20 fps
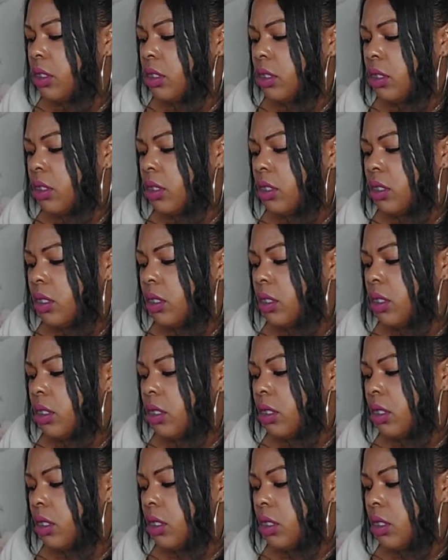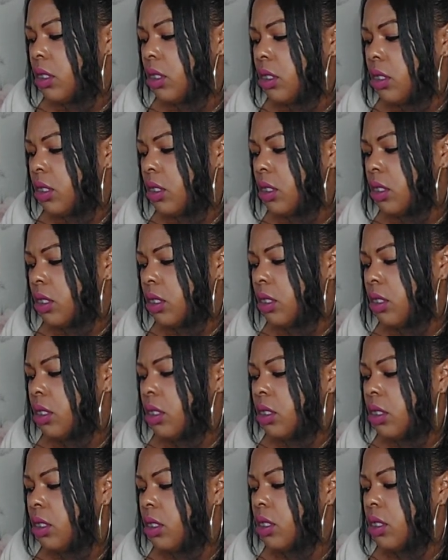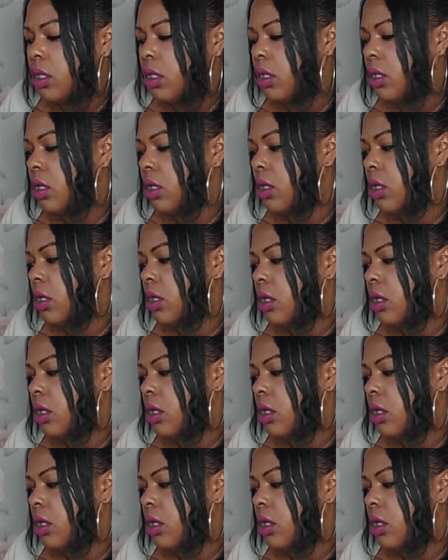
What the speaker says: (no one is talking)